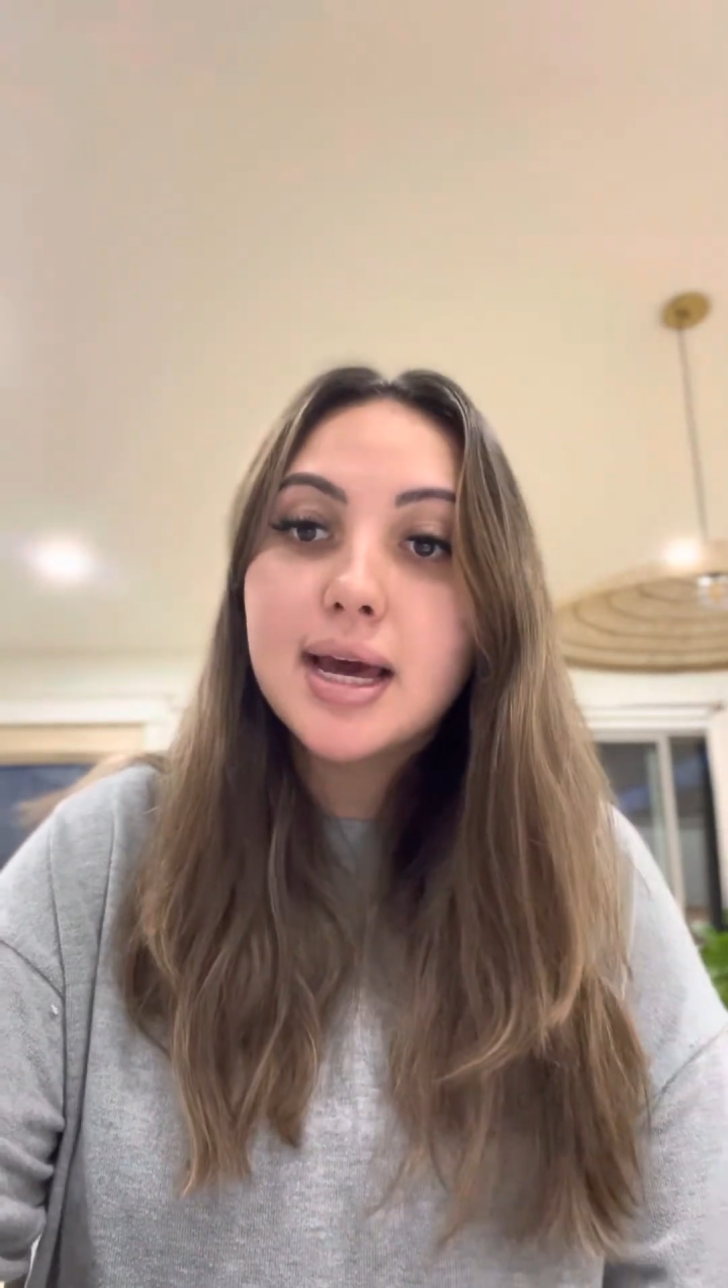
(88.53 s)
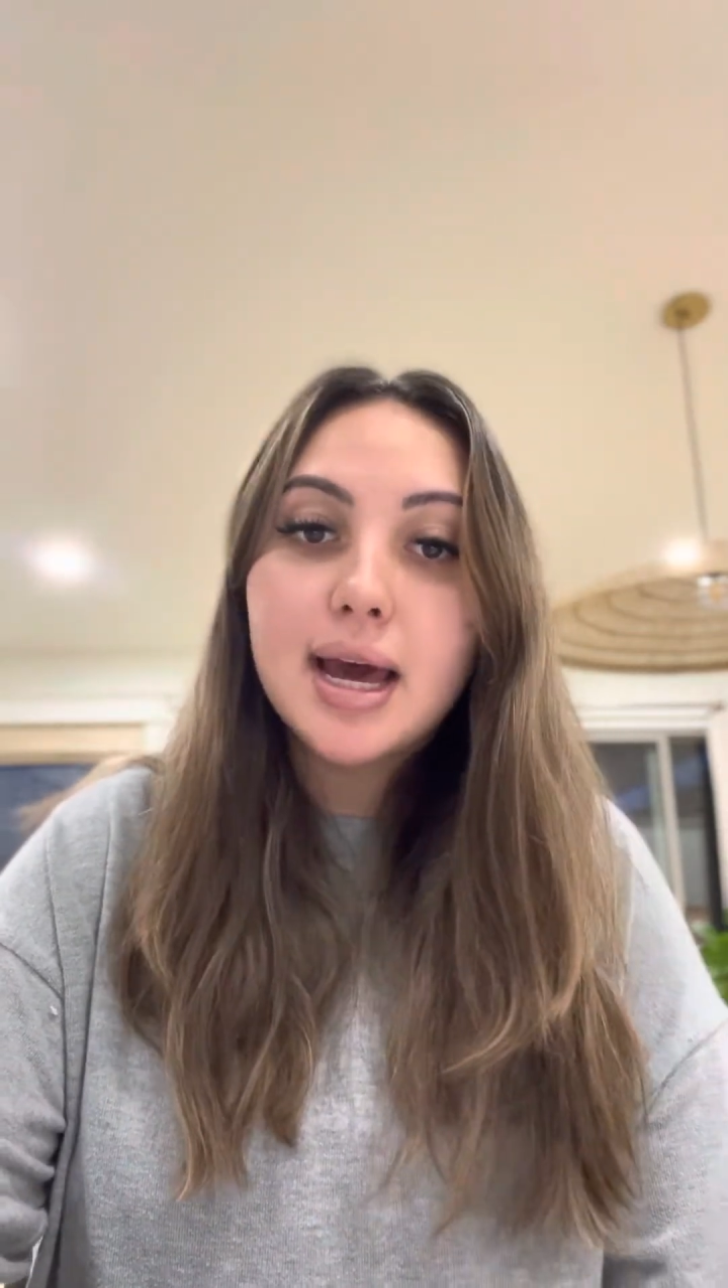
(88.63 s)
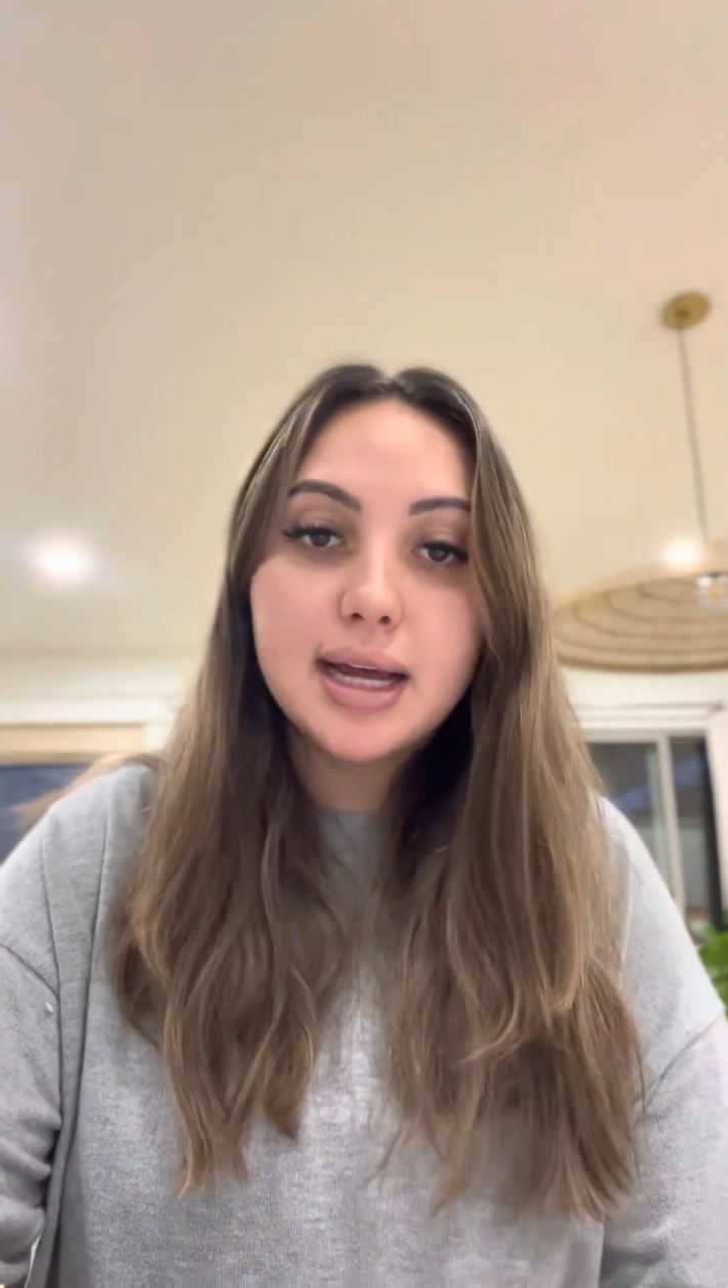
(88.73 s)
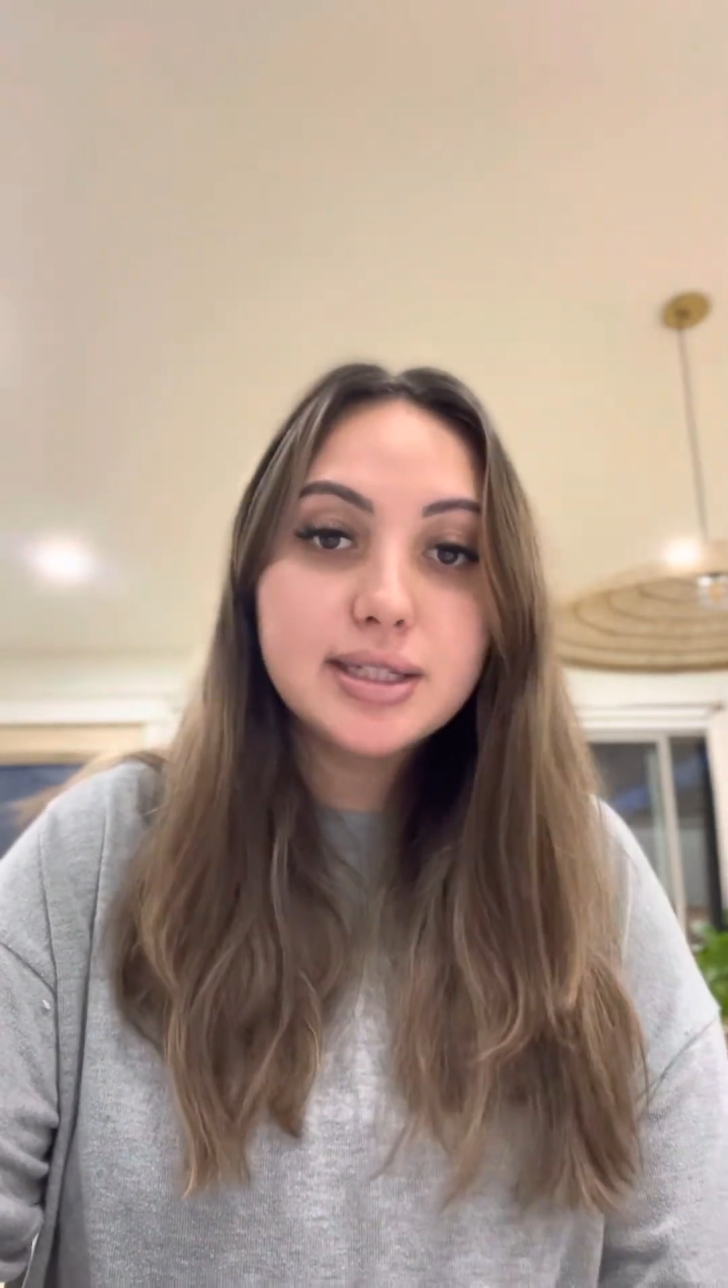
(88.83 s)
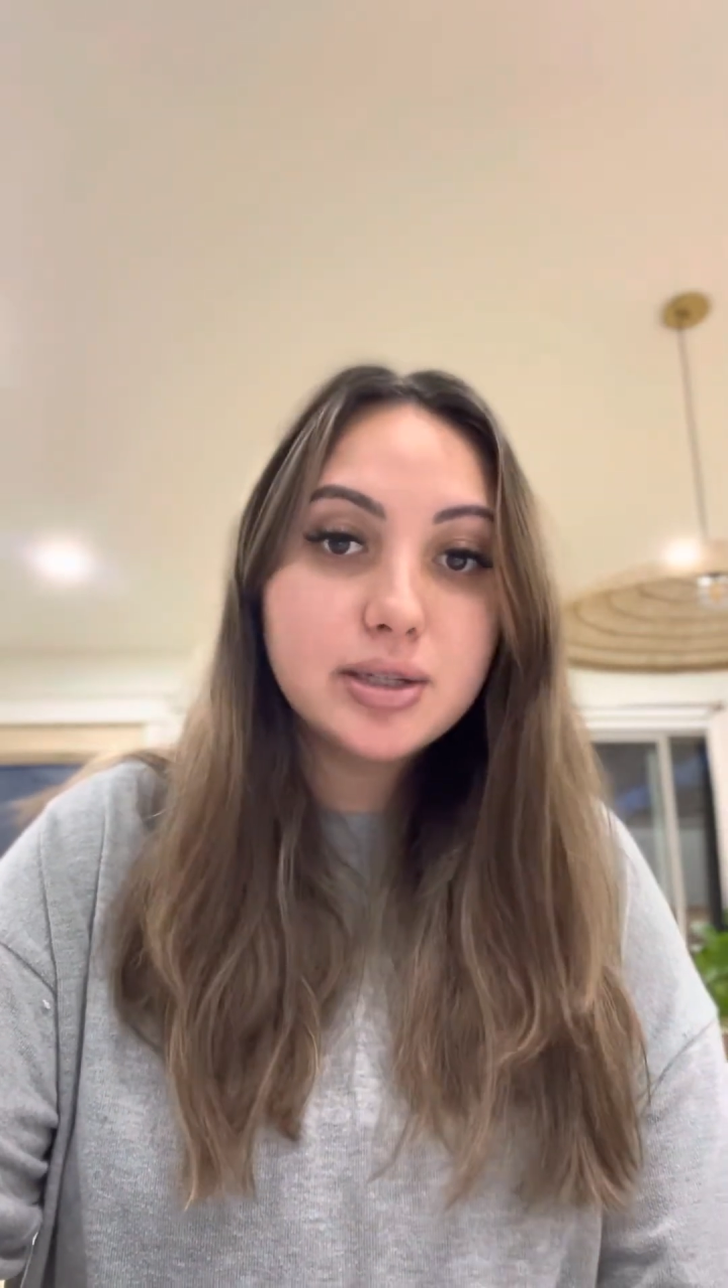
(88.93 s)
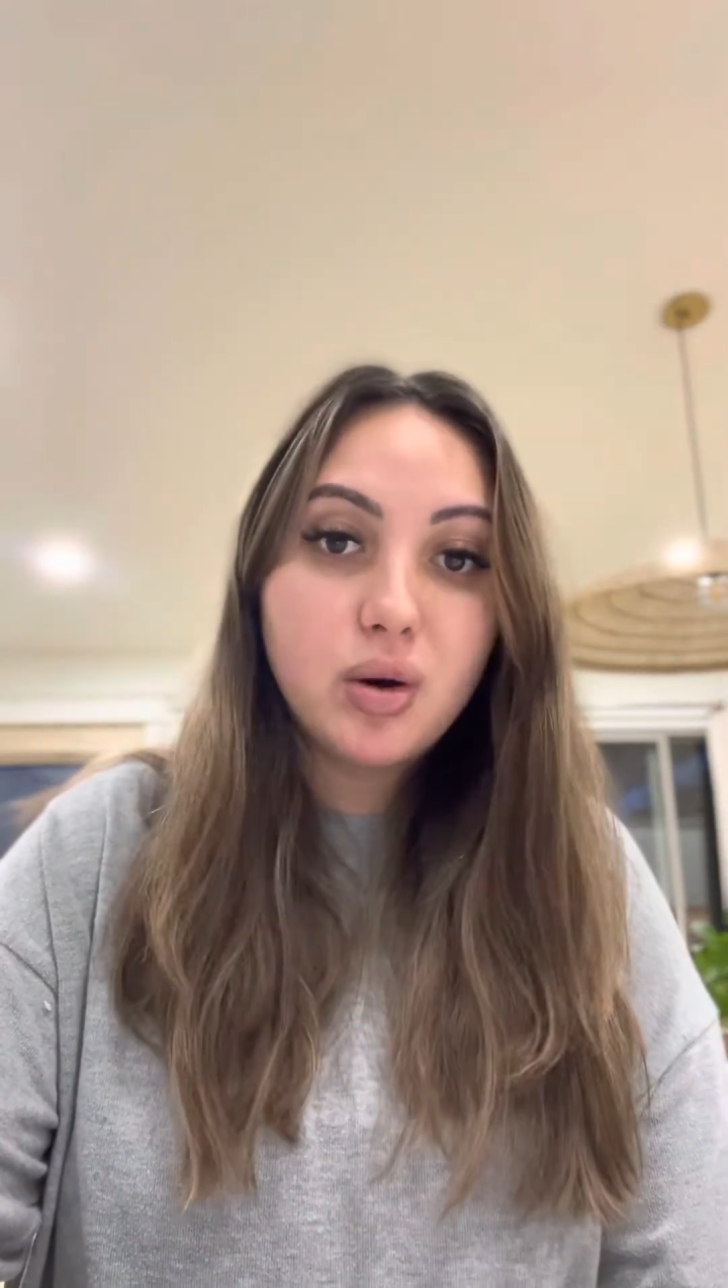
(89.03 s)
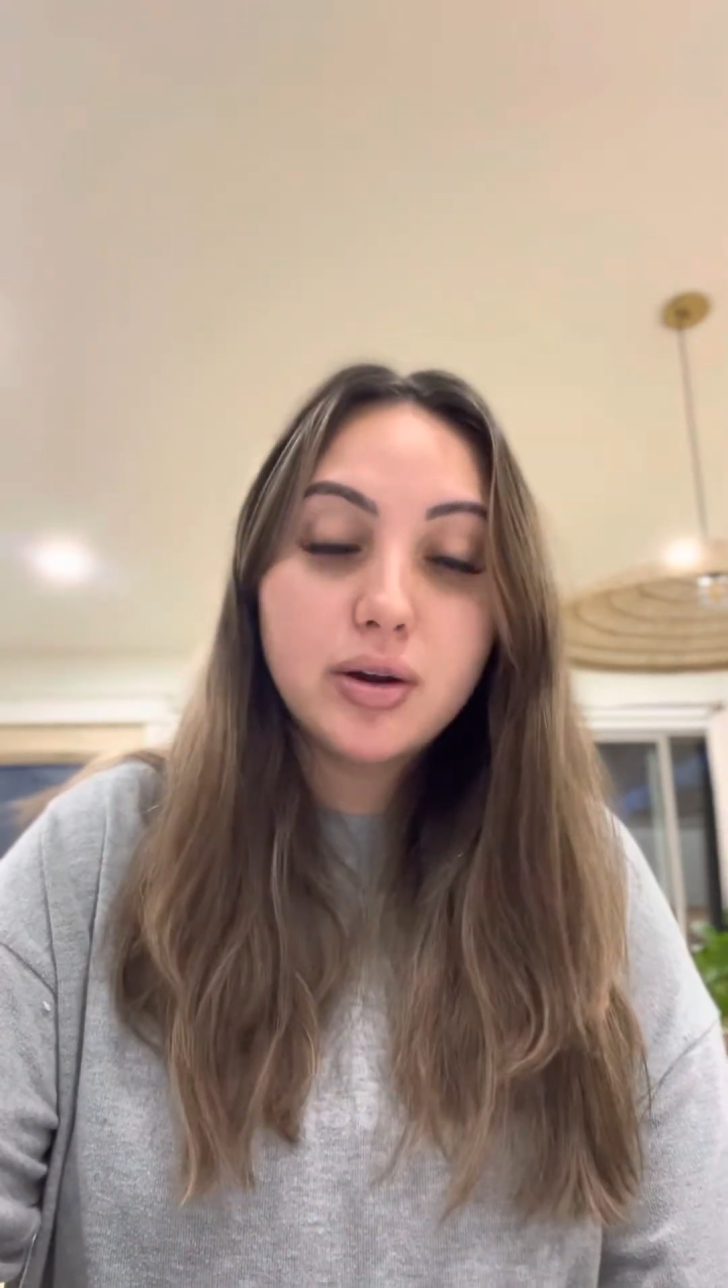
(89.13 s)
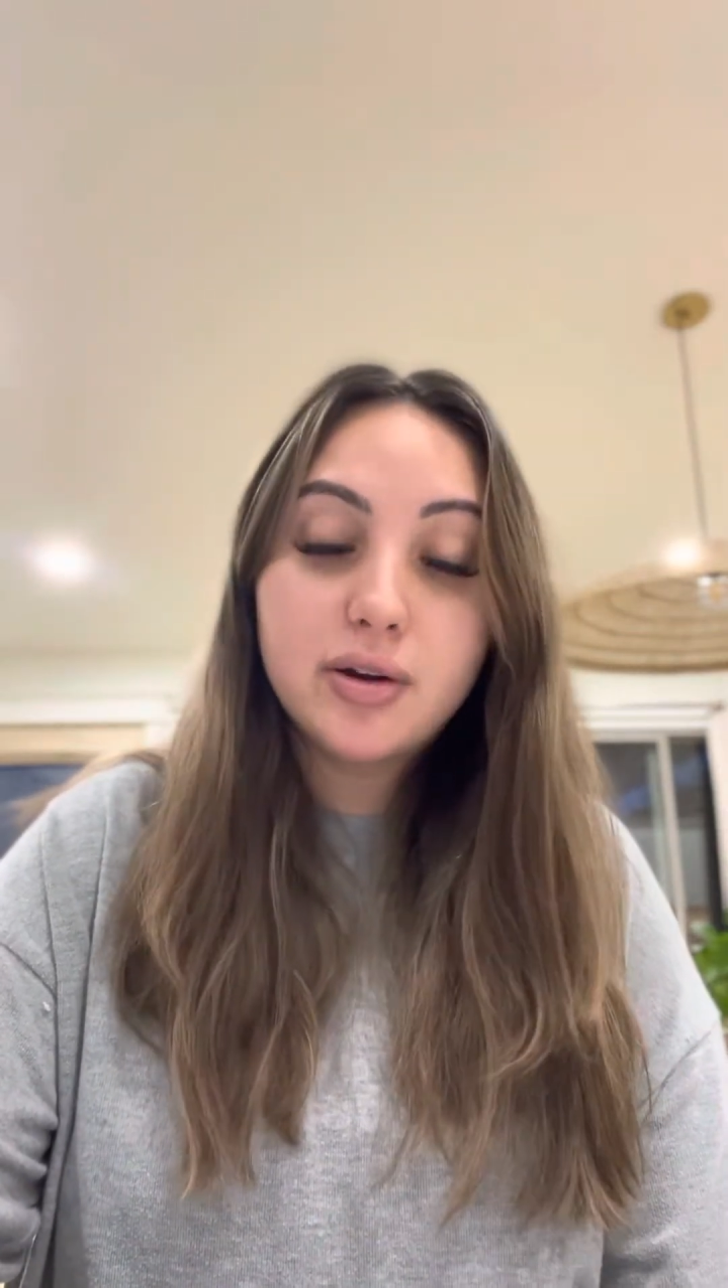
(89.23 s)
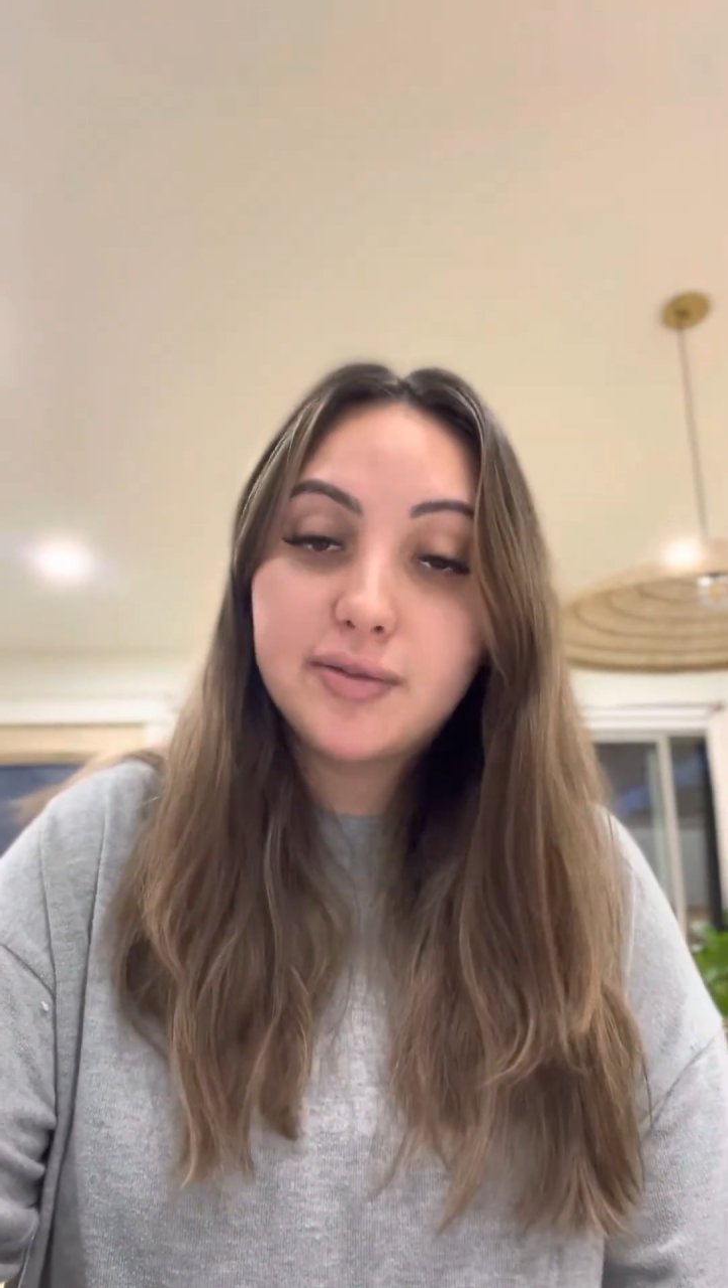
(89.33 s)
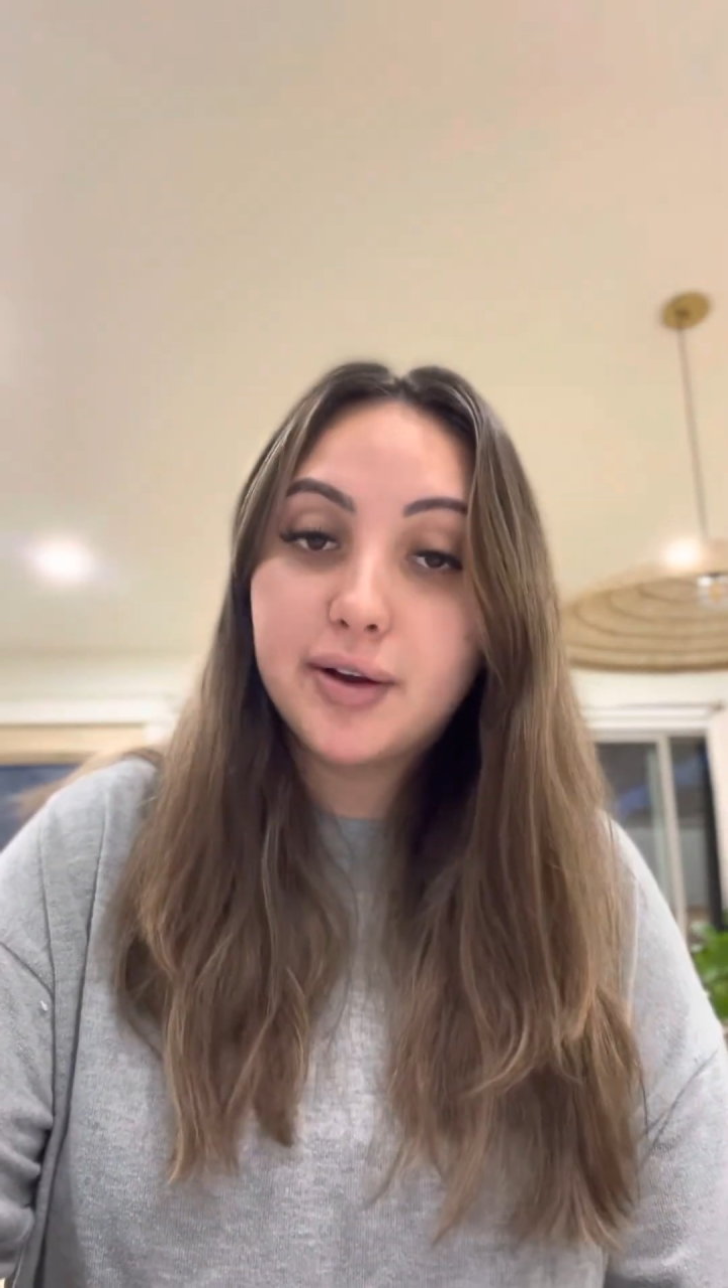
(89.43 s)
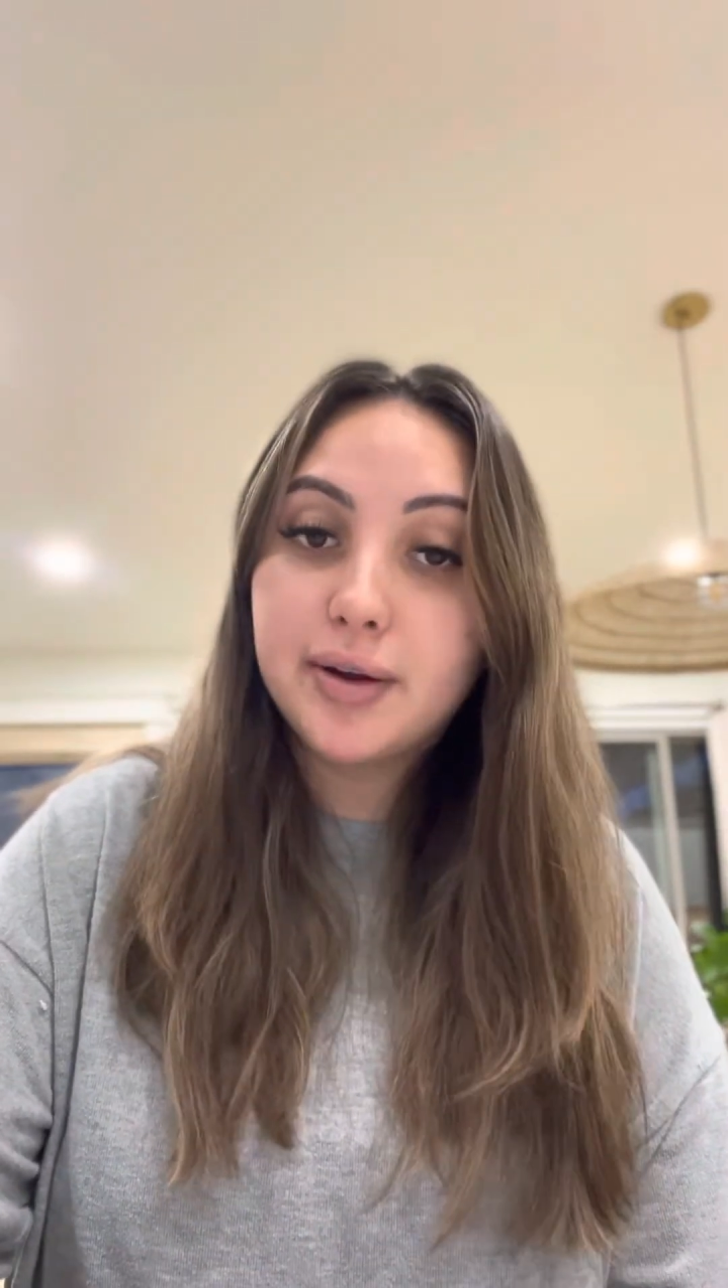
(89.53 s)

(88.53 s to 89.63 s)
and so on are very